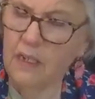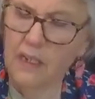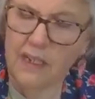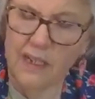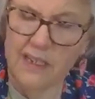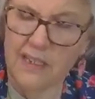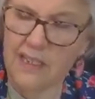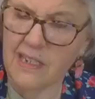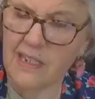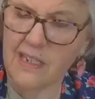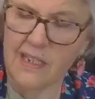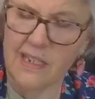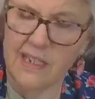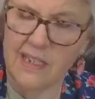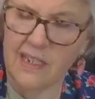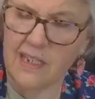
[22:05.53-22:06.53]
because it
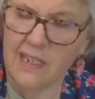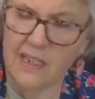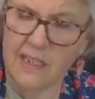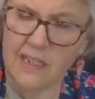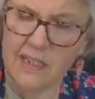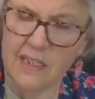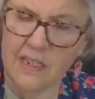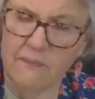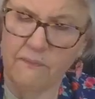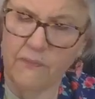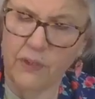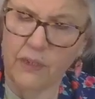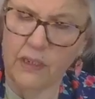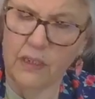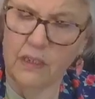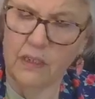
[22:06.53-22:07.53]
is
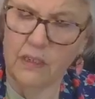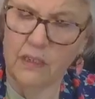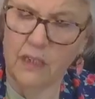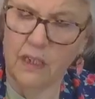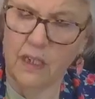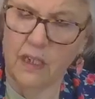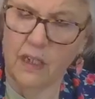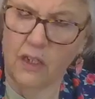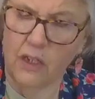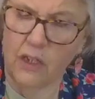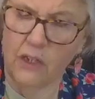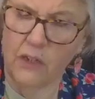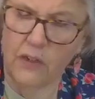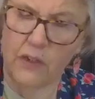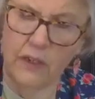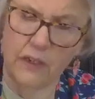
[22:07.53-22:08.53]
freaking
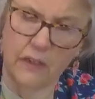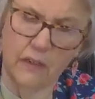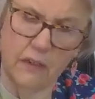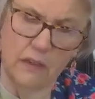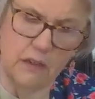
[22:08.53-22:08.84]
good.